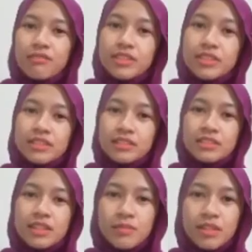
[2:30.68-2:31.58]

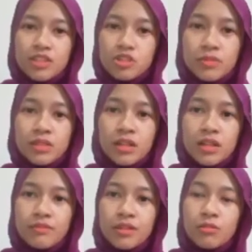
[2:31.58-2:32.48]
facilities and management
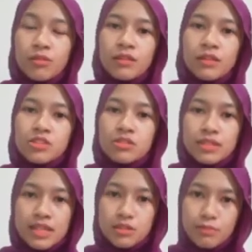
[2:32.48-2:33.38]
cover a wide range of
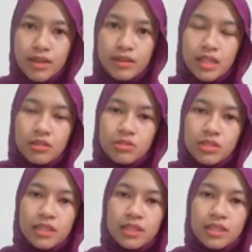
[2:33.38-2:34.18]
aspects, including